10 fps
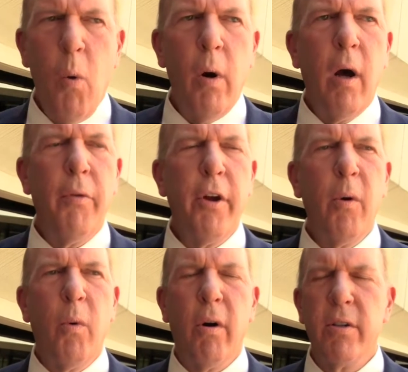Well,
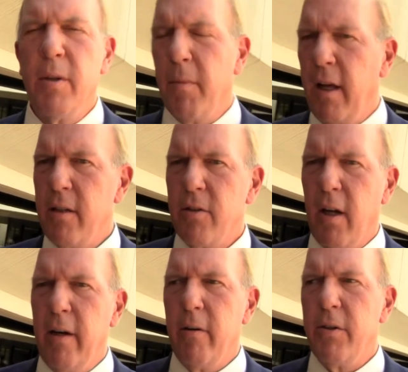there were some
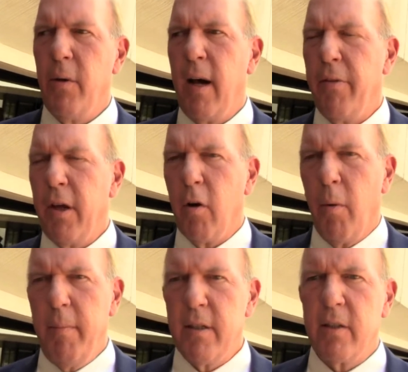legislators who I think
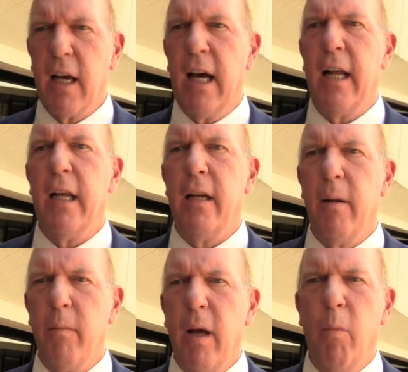are misguided
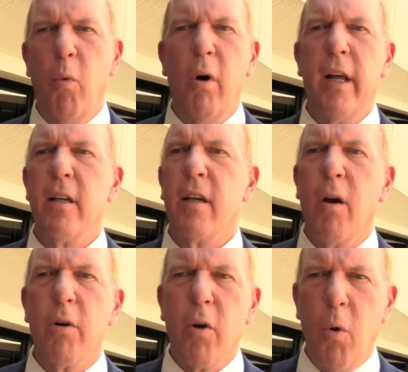and wanting to
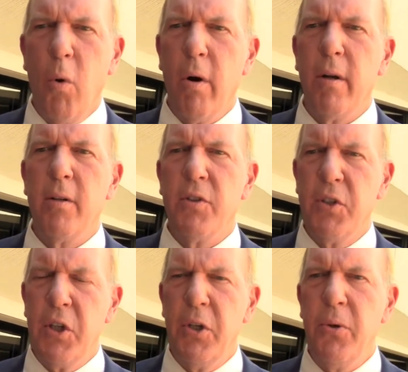go to court and
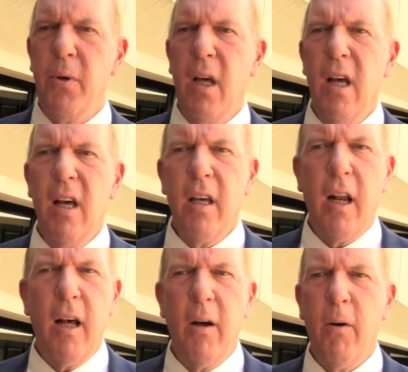sue. You
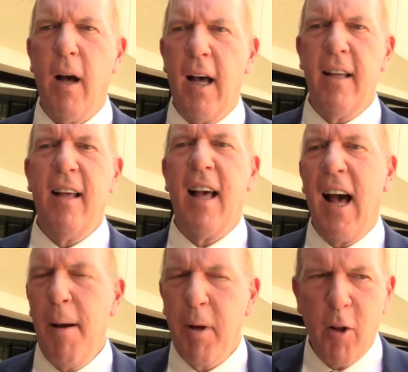know,
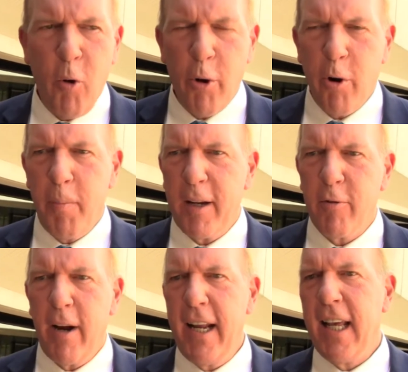I'm a lawyer by
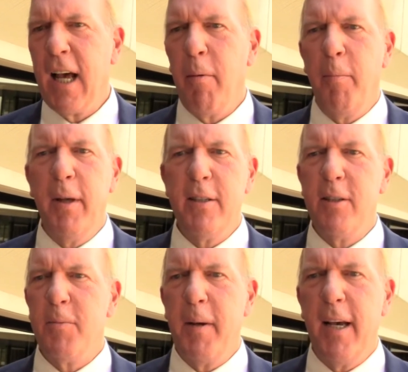training. I'm a
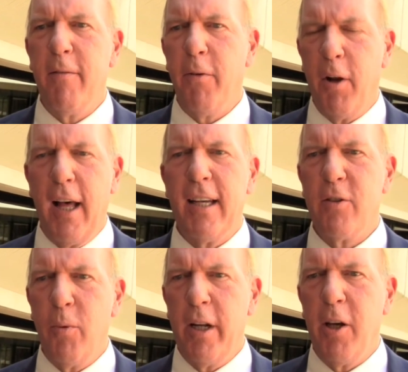businessman for the last
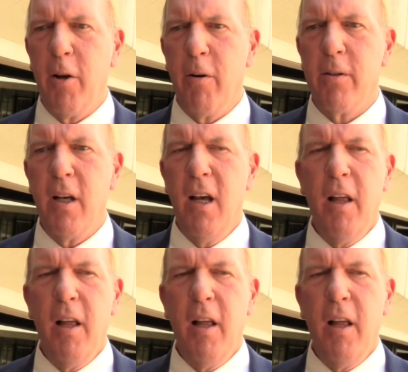20 years.